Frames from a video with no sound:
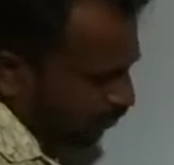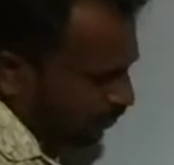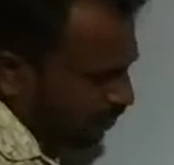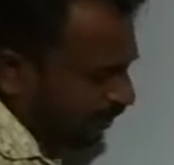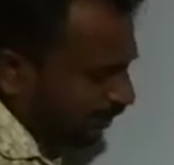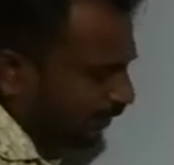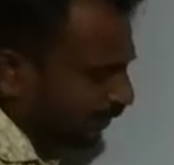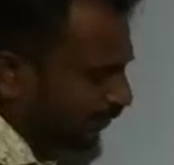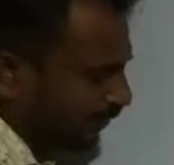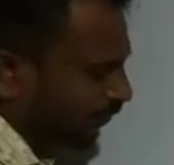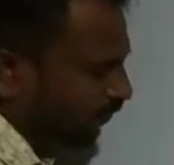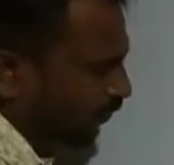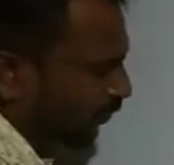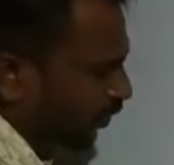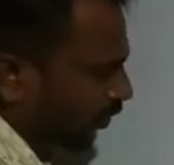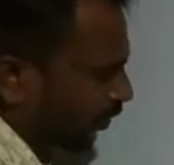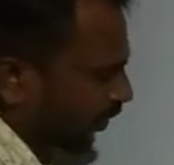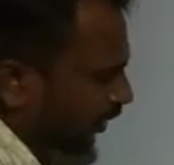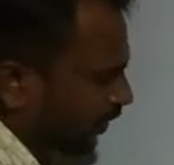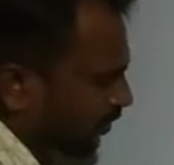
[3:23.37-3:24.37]
slit.
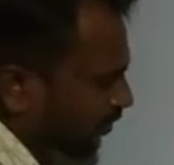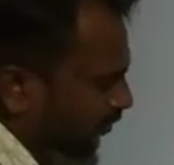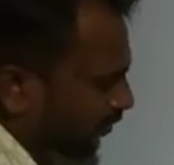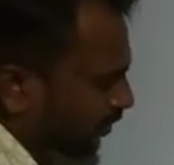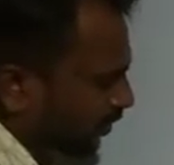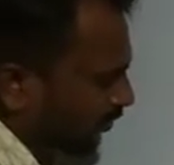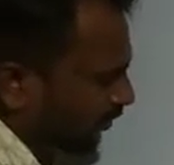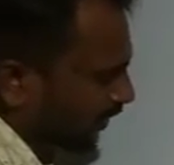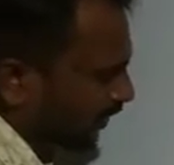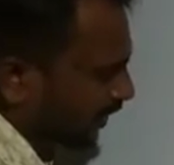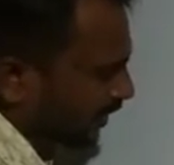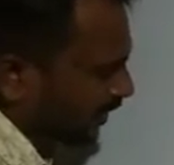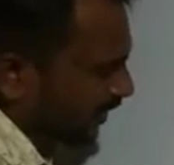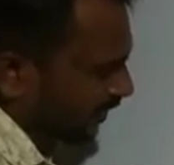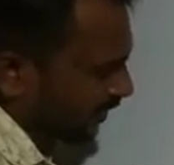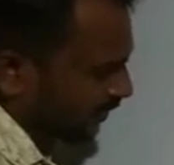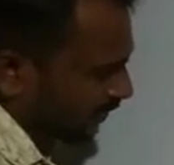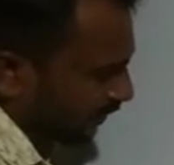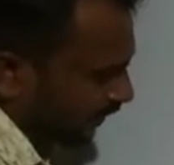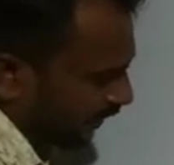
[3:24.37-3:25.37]
Okay, so this one is
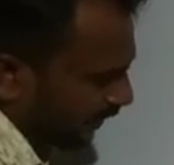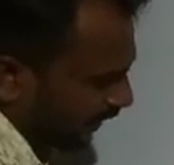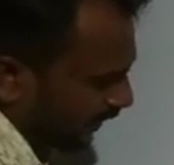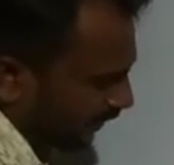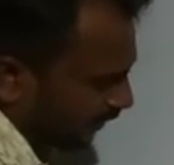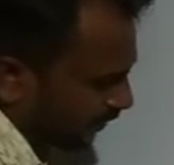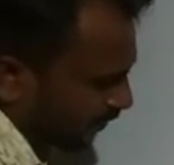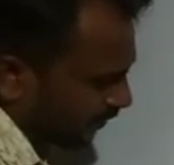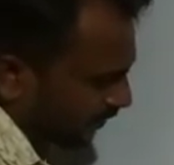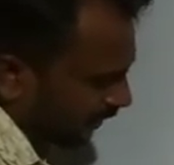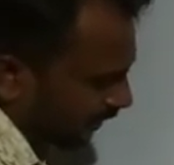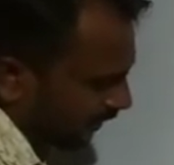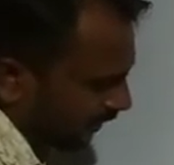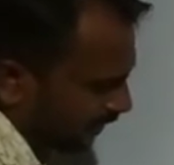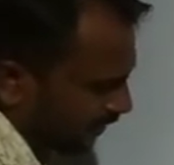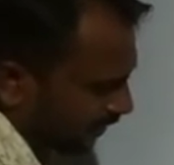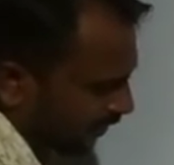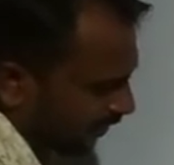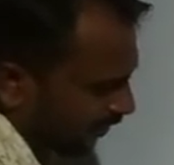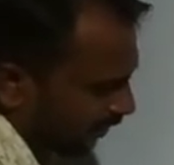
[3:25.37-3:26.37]
S1 and this one is
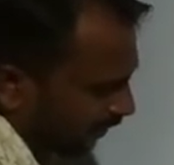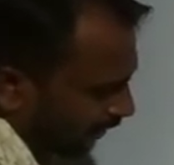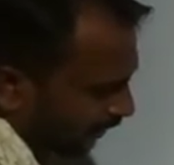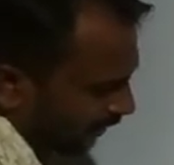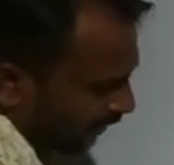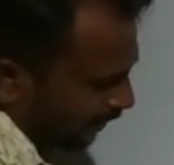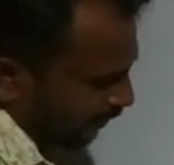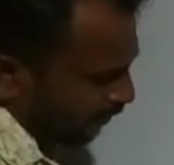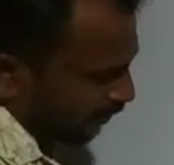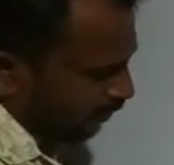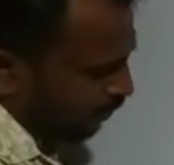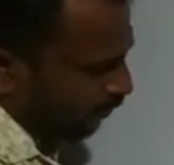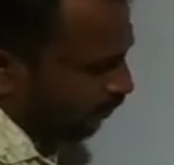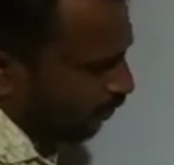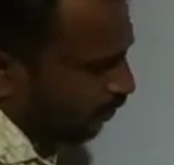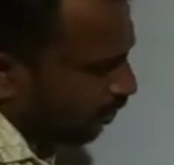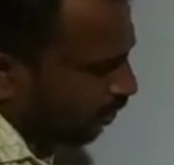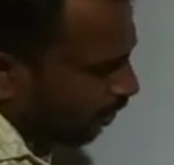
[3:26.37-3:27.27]
S2.